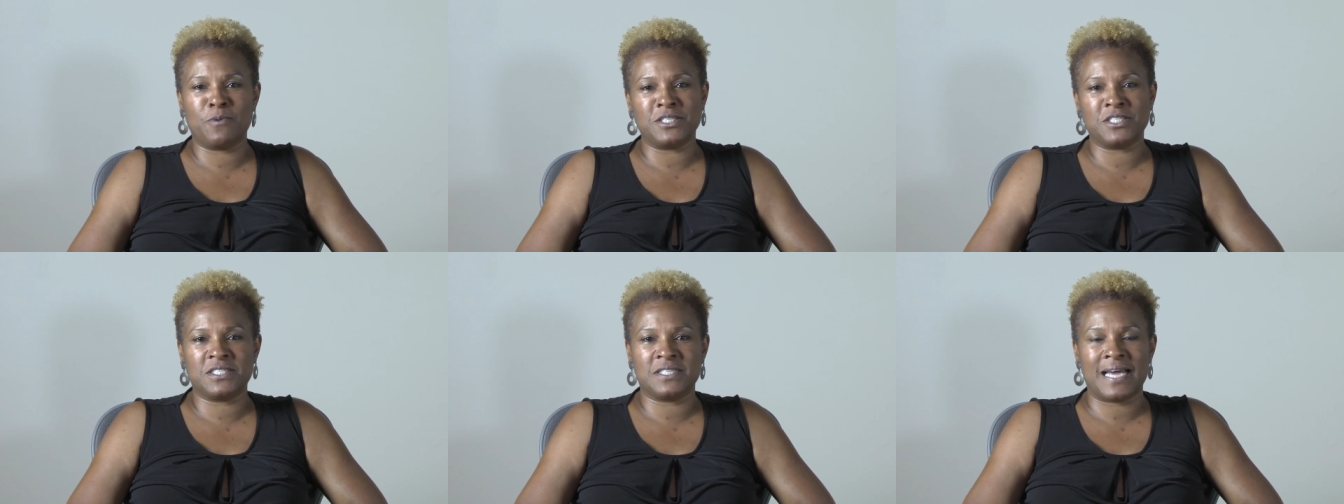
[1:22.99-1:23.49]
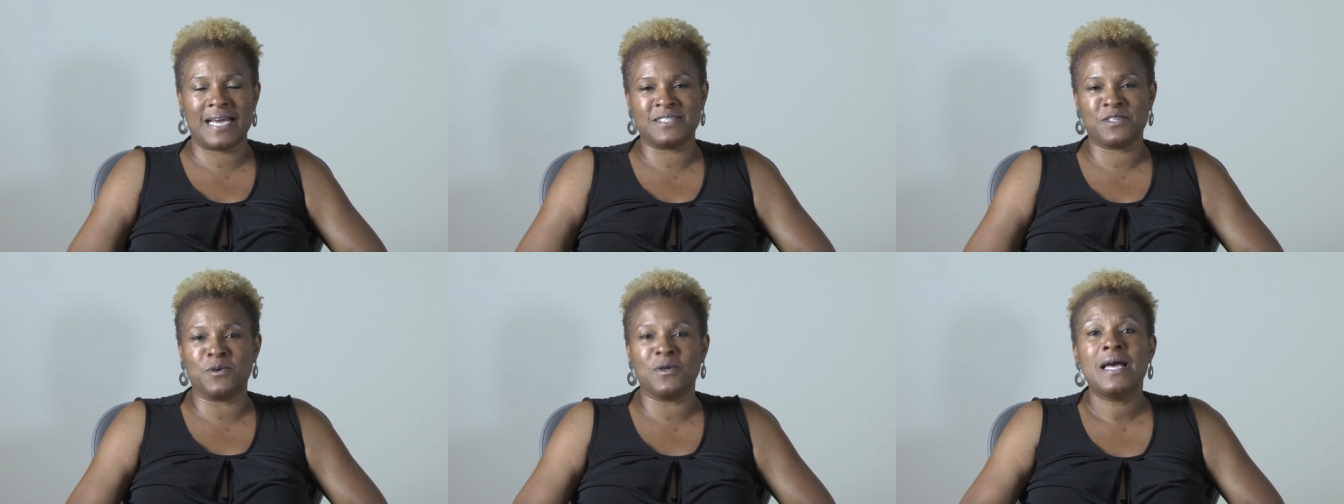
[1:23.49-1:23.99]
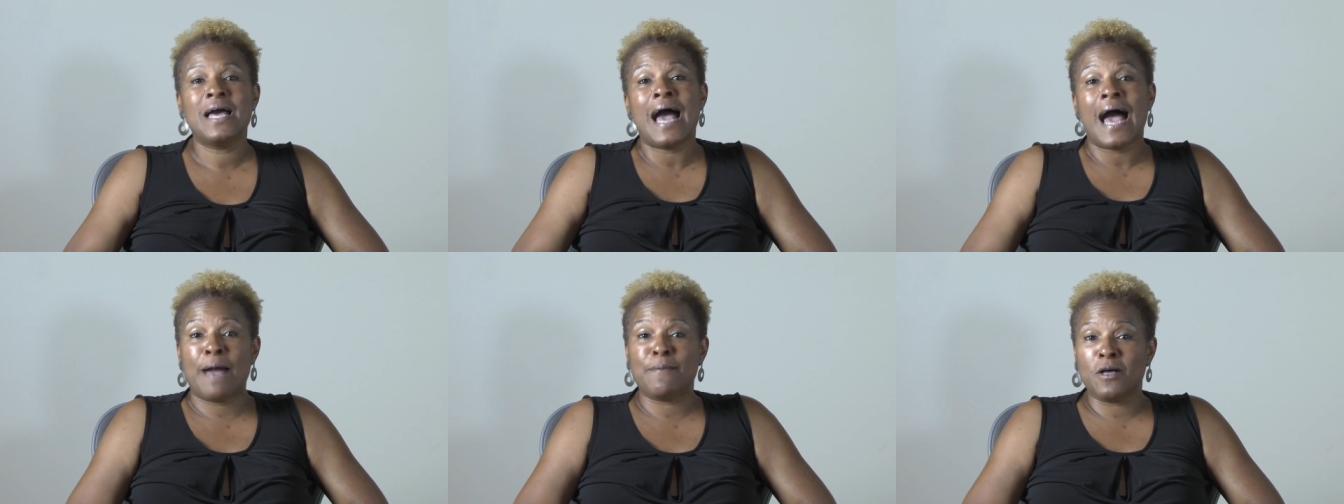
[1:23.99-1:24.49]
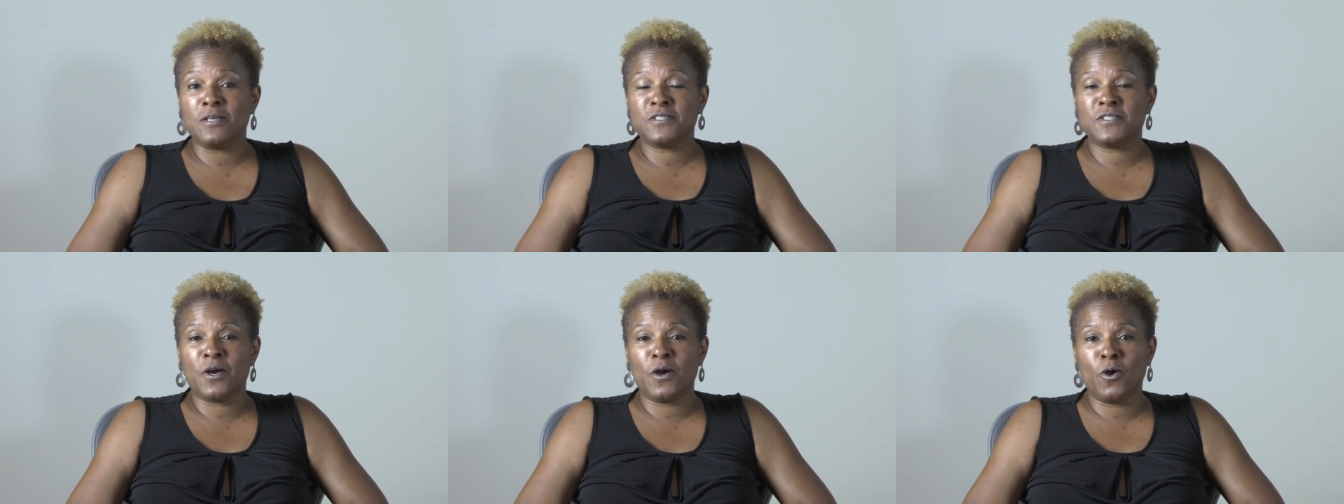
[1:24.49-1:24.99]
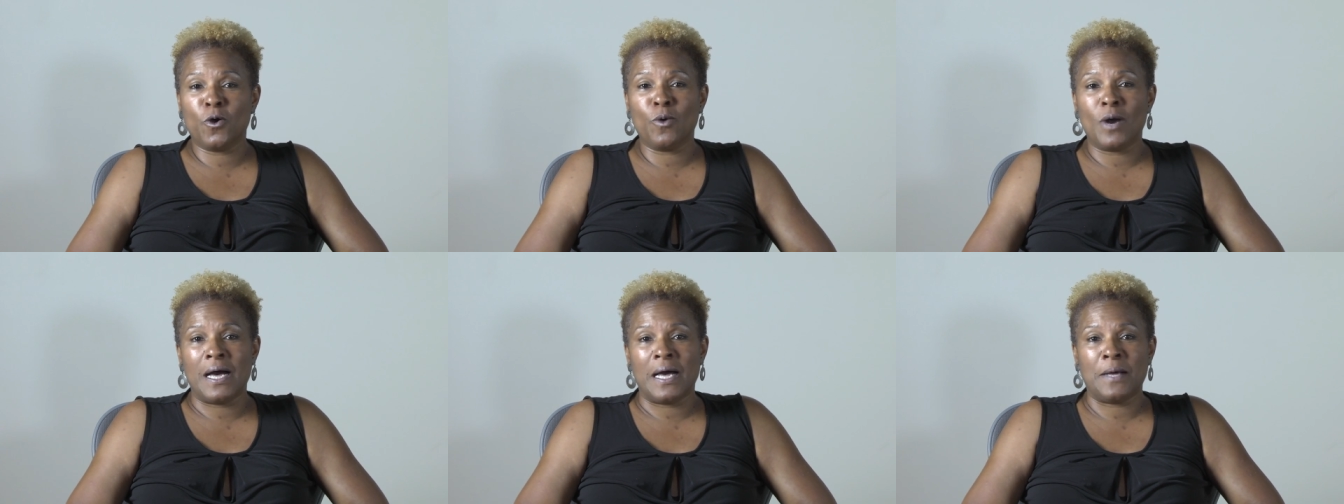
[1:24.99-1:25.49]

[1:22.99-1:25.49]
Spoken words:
Washington High School. I'm also,